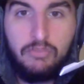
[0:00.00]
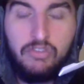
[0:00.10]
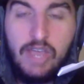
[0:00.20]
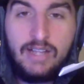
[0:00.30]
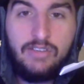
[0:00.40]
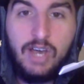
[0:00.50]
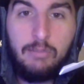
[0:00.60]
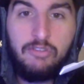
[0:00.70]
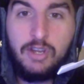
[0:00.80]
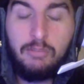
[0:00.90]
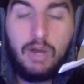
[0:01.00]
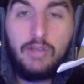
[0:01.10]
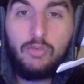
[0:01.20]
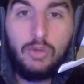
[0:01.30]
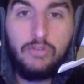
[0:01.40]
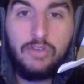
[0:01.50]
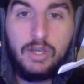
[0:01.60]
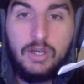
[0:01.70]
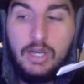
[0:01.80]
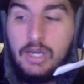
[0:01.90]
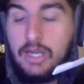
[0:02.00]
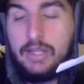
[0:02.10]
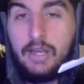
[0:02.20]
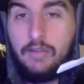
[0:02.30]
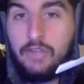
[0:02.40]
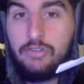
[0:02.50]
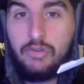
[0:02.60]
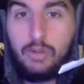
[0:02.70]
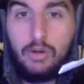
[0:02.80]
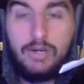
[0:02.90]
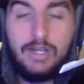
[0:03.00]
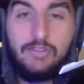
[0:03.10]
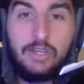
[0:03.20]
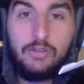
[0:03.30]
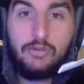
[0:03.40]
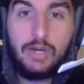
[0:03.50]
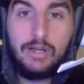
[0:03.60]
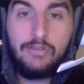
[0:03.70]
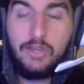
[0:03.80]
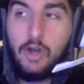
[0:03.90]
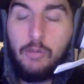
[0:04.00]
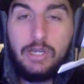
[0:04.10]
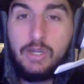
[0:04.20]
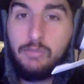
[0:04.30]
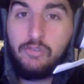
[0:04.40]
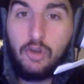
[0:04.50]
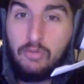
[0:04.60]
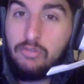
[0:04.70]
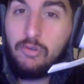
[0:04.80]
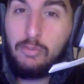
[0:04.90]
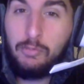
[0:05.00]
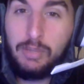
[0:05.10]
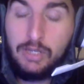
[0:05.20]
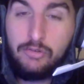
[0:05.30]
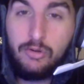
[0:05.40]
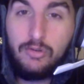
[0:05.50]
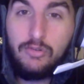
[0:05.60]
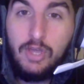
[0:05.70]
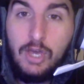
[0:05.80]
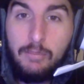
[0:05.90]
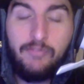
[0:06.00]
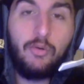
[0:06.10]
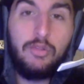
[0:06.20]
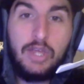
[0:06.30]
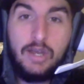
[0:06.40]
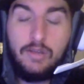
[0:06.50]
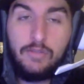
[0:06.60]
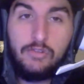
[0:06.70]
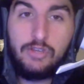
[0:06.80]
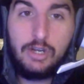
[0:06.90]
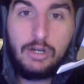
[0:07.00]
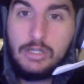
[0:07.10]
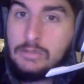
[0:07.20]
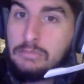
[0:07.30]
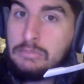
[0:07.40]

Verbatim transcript: Zach Thompson, and Bryce Wilson, and then eventually Rolanzi Contreras can all become serviceable pitchers before the end of this year,